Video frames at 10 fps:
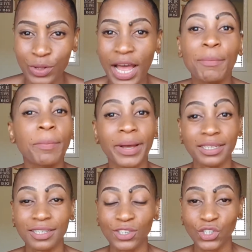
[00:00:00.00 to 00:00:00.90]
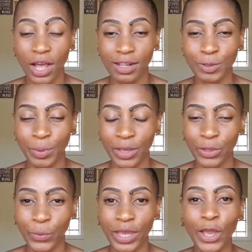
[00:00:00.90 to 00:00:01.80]
I'm a pastor's child, by the
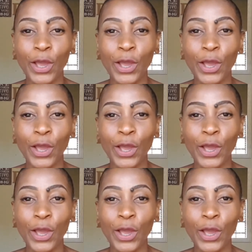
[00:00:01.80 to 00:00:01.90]
way,